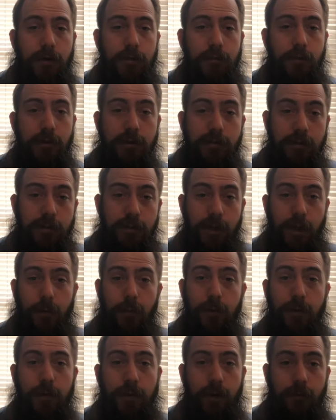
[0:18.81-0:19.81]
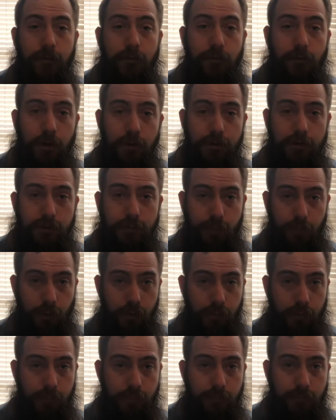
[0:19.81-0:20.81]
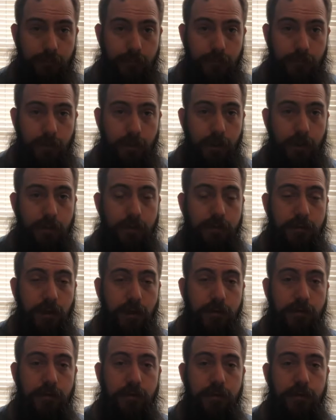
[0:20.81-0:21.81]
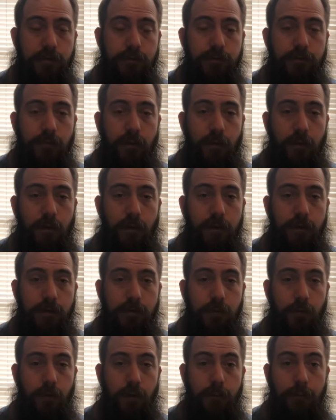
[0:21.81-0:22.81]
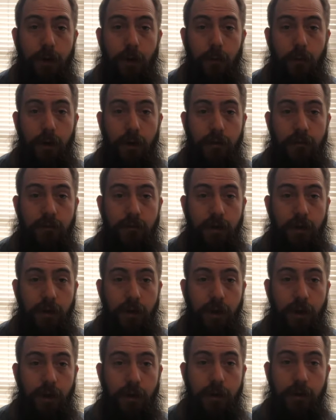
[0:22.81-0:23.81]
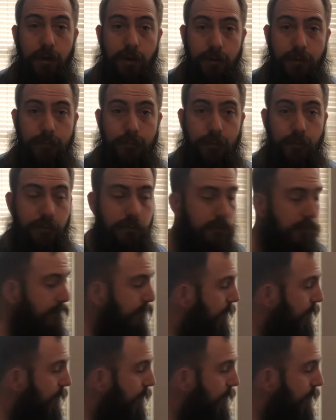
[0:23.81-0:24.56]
Recently I went down to Fredericksburg here in Texas. It's where my wife and I honeymooned.